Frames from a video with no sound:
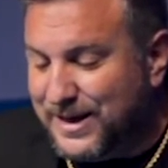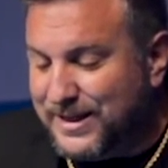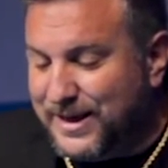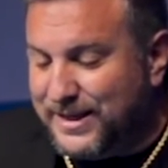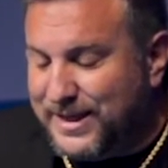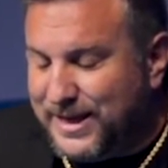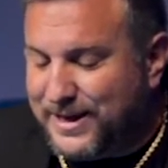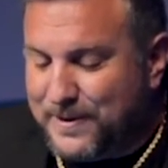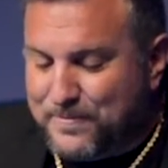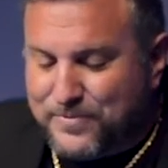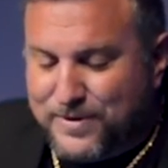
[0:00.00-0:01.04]

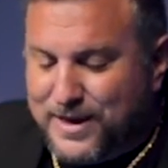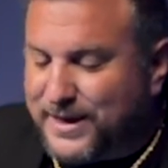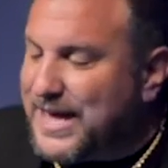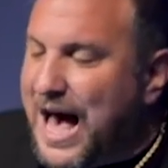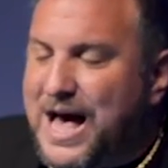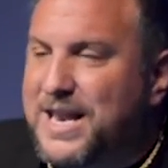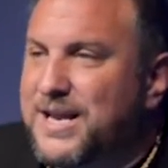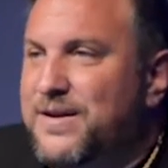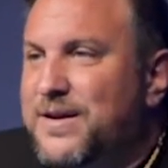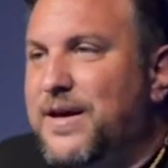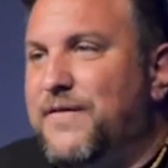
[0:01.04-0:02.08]
The
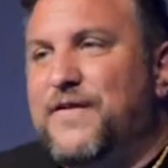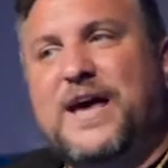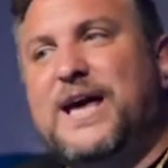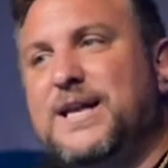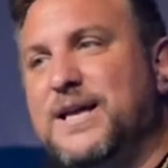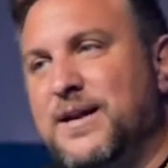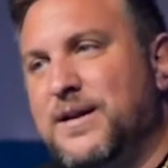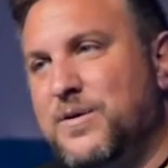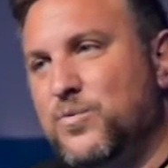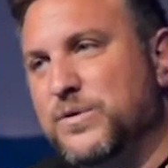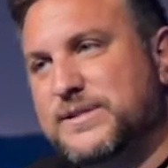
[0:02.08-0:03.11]
Garden of Eden
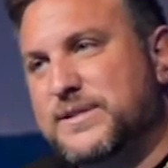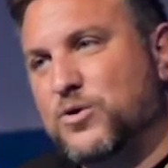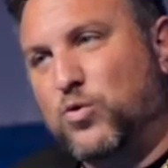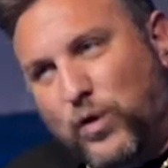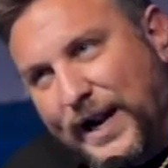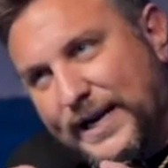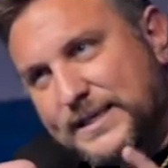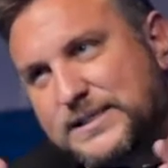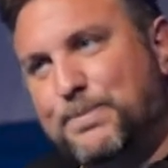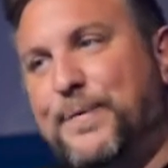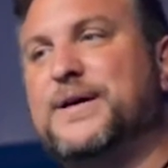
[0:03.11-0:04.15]
was the
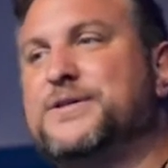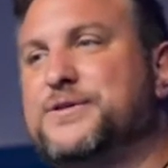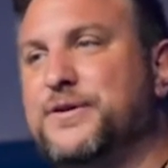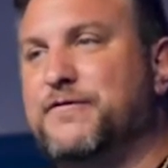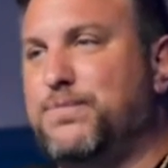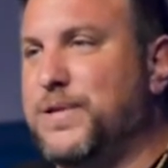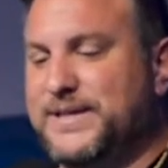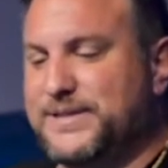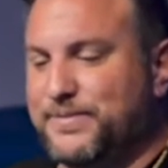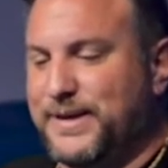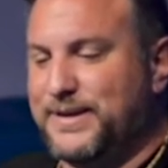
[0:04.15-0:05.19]
greatest picture of
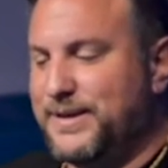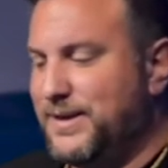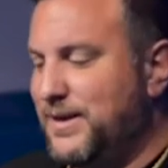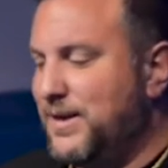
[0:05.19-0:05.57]
placement.